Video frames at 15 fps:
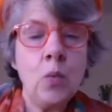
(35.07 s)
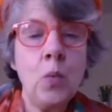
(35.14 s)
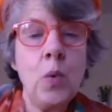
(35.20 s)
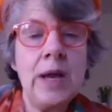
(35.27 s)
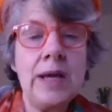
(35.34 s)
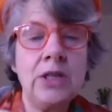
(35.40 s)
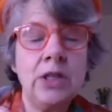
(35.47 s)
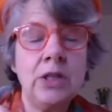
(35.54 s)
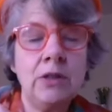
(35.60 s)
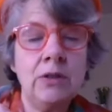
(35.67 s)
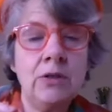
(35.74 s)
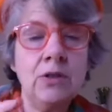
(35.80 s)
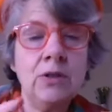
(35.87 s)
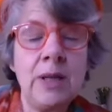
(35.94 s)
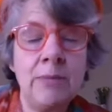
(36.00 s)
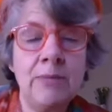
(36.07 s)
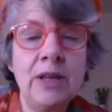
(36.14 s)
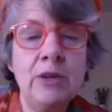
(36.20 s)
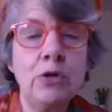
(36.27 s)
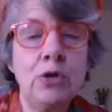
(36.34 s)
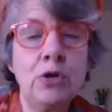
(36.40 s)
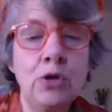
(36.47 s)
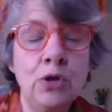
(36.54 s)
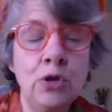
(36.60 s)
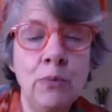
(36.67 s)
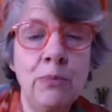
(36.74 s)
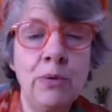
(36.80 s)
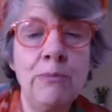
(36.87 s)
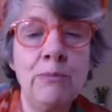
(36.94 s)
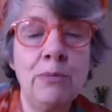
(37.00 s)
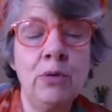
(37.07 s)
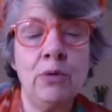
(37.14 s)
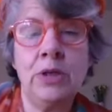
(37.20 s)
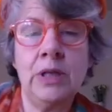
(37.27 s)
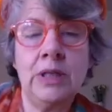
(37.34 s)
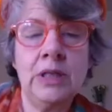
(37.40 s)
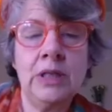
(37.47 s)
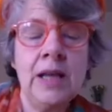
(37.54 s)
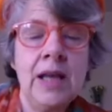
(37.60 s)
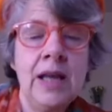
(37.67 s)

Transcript: which do something super important.